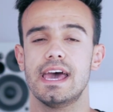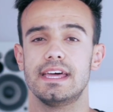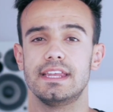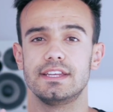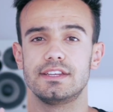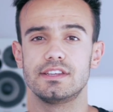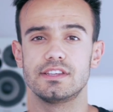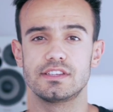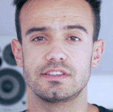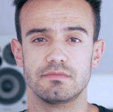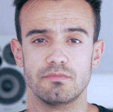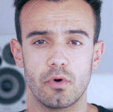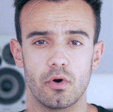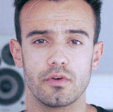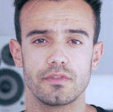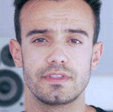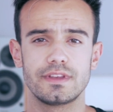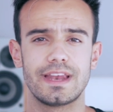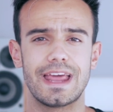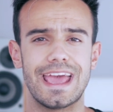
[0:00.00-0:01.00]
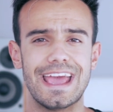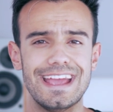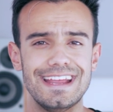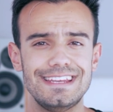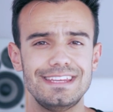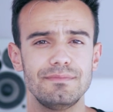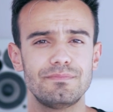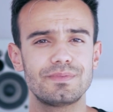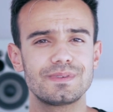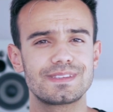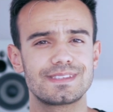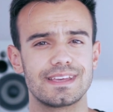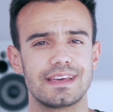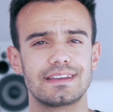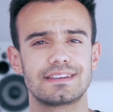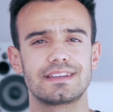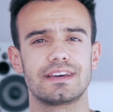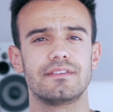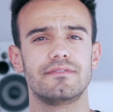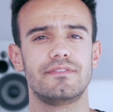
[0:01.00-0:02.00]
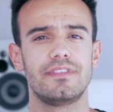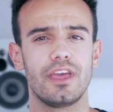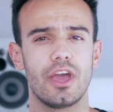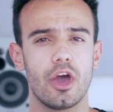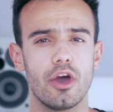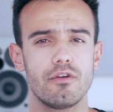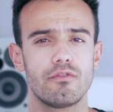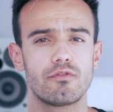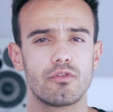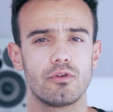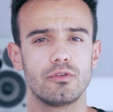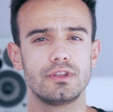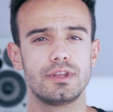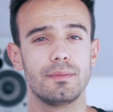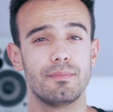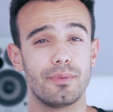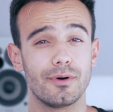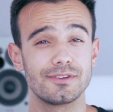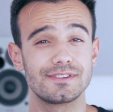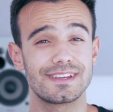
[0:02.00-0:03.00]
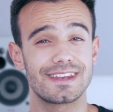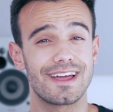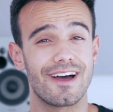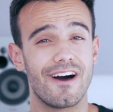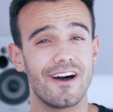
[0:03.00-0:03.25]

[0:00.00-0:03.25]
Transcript: and it is more than 80% of the overall deposit,